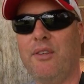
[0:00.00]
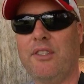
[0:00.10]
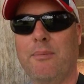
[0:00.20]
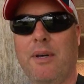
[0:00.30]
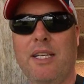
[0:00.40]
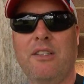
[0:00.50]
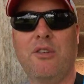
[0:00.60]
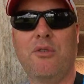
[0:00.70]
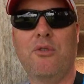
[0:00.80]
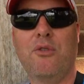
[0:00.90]
filter might
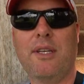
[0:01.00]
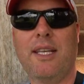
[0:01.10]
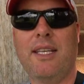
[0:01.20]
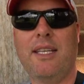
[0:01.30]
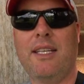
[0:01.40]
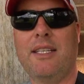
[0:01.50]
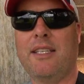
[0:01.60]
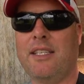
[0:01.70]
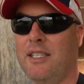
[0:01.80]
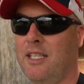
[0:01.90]
do is
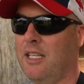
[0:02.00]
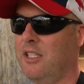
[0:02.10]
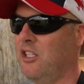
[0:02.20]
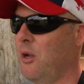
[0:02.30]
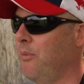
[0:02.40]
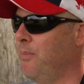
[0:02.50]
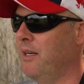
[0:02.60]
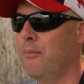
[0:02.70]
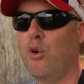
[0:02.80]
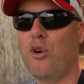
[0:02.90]
stop a
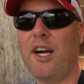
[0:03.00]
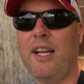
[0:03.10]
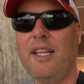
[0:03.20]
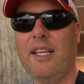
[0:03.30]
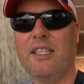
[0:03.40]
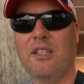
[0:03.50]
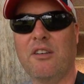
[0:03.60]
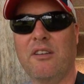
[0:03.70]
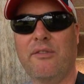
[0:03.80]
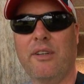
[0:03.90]
bit of moire. It
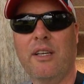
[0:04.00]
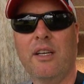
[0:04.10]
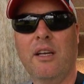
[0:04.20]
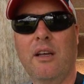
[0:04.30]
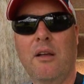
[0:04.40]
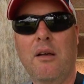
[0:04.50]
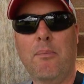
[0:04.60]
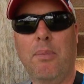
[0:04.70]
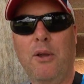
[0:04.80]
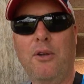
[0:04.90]
sort of
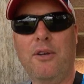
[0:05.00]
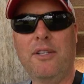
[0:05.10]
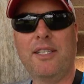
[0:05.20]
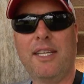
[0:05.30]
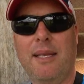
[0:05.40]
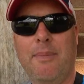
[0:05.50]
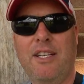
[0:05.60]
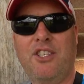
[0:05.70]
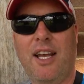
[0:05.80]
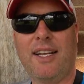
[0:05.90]
blurs the
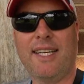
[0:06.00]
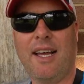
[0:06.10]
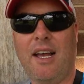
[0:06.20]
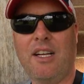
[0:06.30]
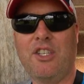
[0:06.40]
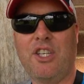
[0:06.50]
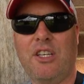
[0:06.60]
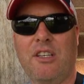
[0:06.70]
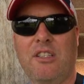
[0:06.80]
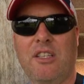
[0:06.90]
image a touch
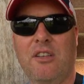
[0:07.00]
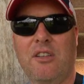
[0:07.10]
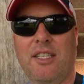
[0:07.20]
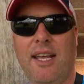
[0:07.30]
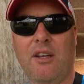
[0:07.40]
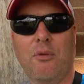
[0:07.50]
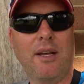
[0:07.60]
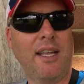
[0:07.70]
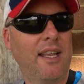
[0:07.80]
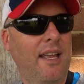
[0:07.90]
to take
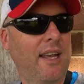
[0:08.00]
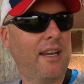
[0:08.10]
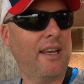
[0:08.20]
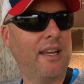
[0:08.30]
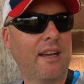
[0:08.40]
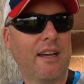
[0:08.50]
away any